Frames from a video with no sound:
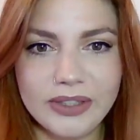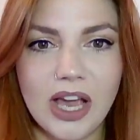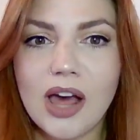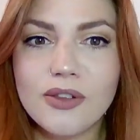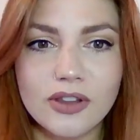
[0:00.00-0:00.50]

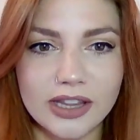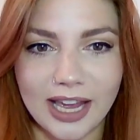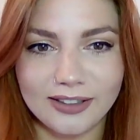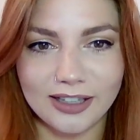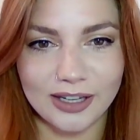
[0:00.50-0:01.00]
other than
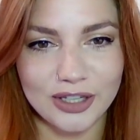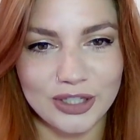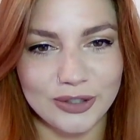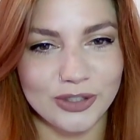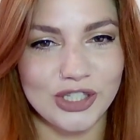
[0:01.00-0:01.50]
that, not a
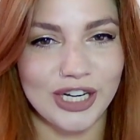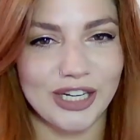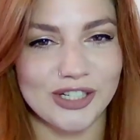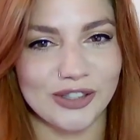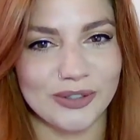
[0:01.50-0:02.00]
huge
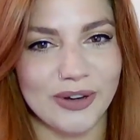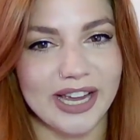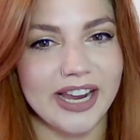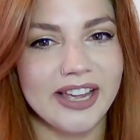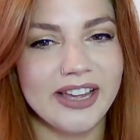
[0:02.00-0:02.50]
change on the
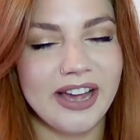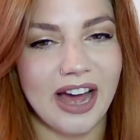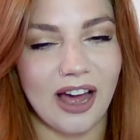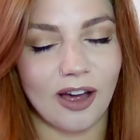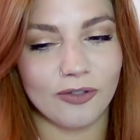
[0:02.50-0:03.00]
way
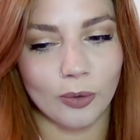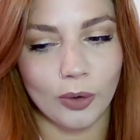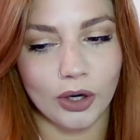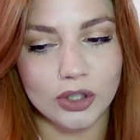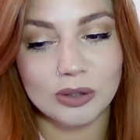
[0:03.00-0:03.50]

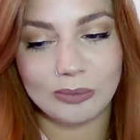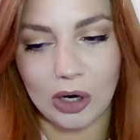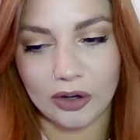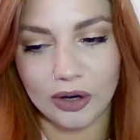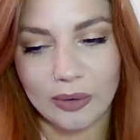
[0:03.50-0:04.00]
for
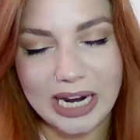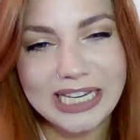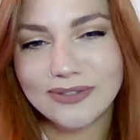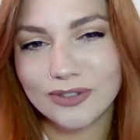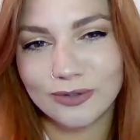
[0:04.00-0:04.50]
tomorrow and
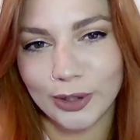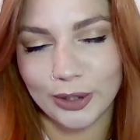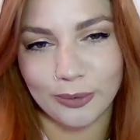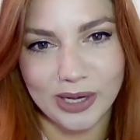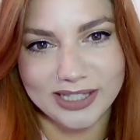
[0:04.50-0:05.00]
even for
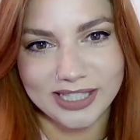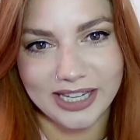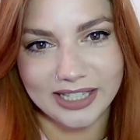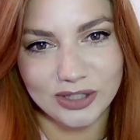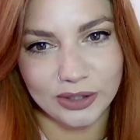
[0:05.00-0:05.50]
your Wednesday.
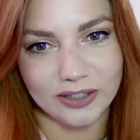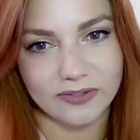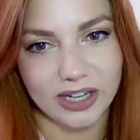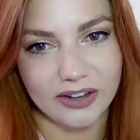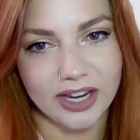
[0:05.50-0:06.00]
It's looking
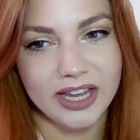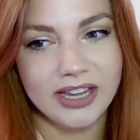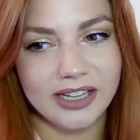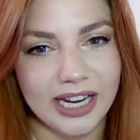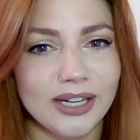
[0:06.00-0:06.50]
very
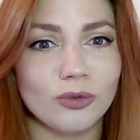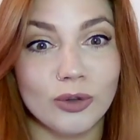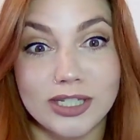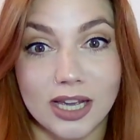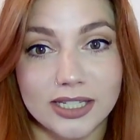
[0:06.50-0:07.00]
kind of
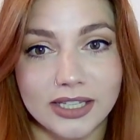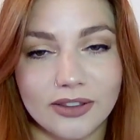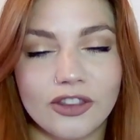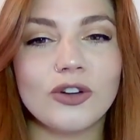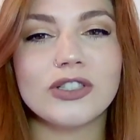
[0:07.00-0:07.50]
redundant.
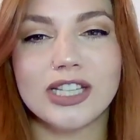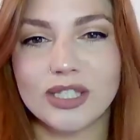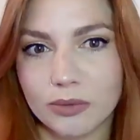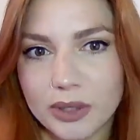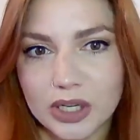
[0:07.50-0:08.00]
Thursday's
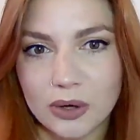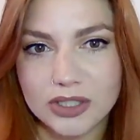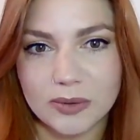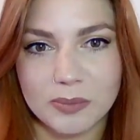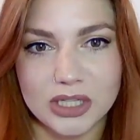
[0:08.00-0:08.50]
when we notice
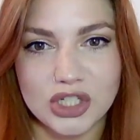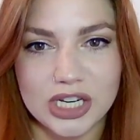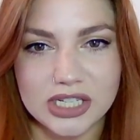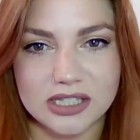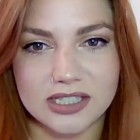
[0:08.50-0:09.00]
a big
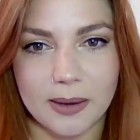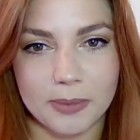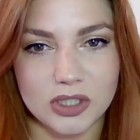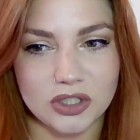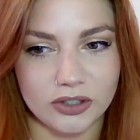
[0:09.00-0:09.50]
change in the
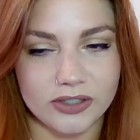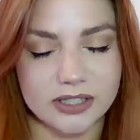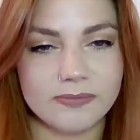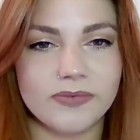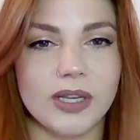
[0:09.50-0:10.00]
temperatures,
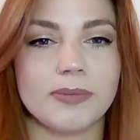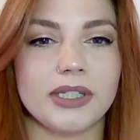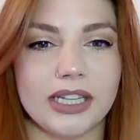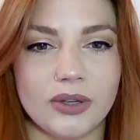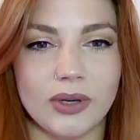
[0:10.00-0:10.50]
something
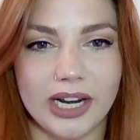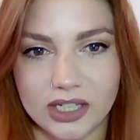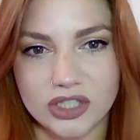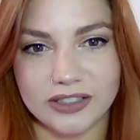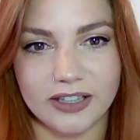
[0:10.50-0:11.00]
that you can
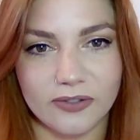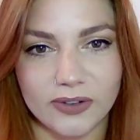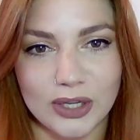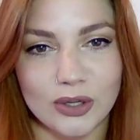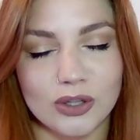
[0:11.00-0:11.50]
actually
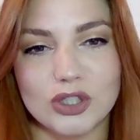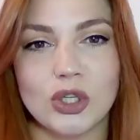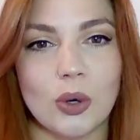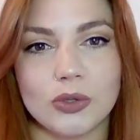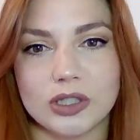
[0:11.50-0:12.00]
feel. It's a
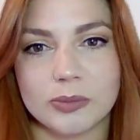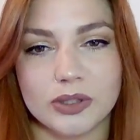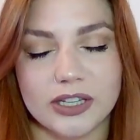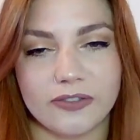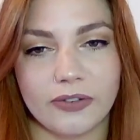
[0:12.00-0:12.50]
noticeable
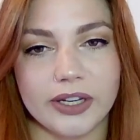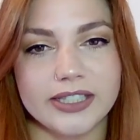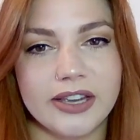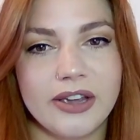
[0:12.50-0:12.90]
difference